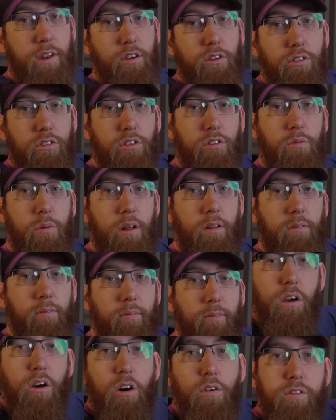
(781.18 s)
videos as well.
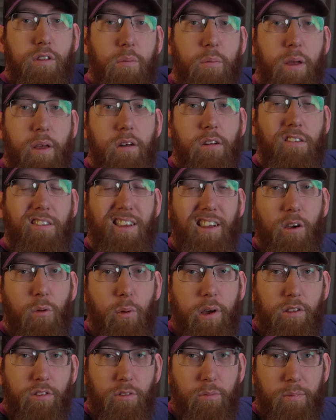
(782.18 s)
Hopefully you'll be able to take
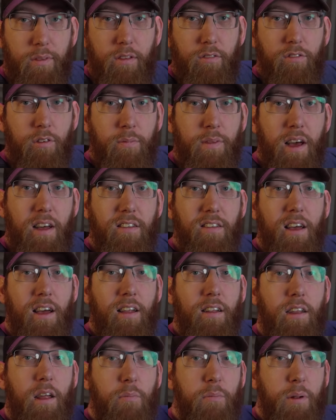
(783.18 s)
away something from that
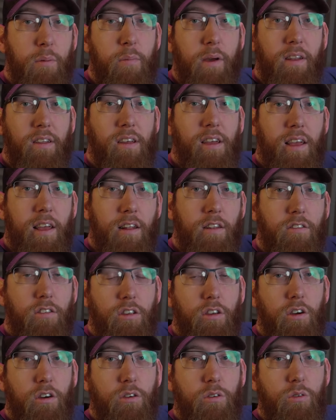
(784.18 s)
and implement it
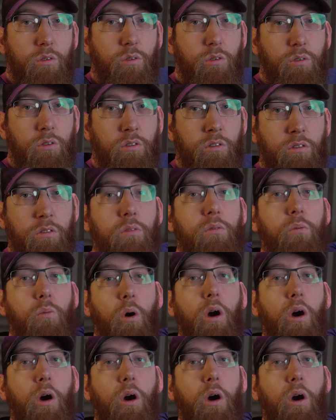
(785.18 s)
into your own